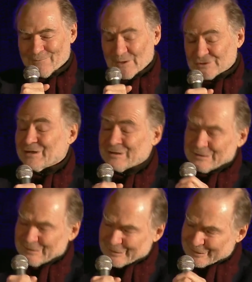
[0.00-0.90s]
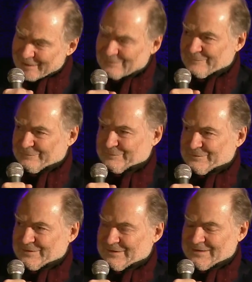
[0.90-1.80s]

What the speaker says: which is itself